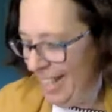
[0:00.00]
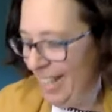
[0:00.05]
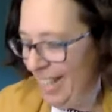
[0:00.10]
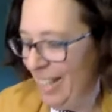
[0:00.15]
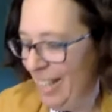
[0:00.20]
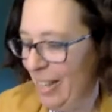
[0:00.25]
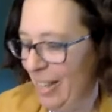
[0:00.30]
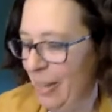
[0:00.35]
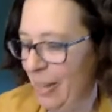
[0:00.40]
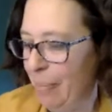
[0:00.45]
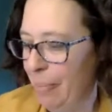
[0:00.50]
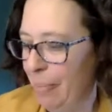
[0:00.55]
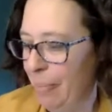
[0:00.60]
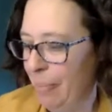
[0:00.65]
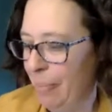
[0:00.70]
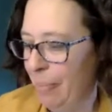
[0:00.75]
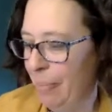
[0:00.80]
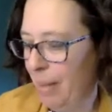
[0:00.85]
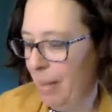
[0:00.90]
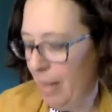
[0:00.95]
Oh,
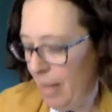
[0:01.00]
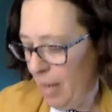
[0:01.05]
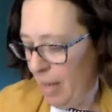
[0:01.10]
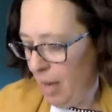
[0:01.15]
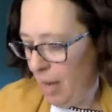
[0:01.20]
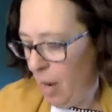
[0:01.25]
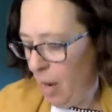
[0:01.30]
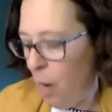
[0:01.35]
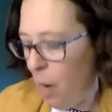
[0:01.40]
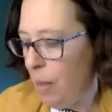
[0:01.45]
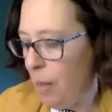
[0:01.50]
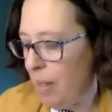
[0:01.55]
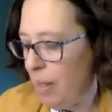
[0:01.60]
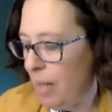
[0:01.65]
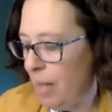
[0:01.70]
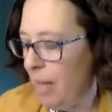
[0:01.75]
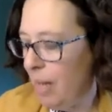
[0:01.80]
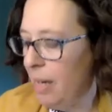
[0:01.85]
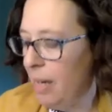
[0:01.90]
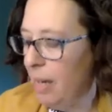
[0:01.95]
and
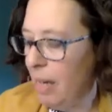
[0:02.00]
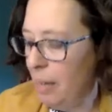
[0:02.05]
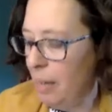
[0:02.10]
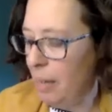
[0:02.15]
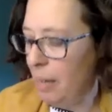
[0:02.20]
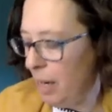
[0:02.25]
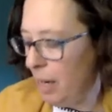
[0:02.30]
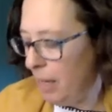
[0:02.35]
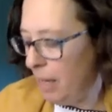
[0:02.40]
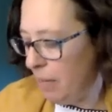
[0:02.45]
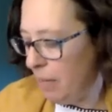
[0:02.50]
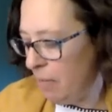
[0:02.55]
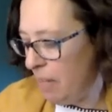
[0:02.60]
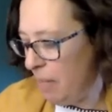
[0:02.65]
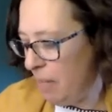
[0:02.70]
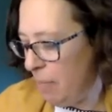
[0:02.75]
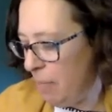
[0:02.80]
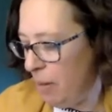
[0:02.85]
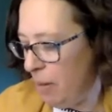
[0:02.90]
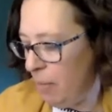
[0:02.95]
then I'm not going to read
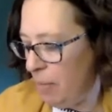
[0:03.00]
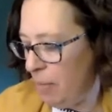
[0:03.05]
the part,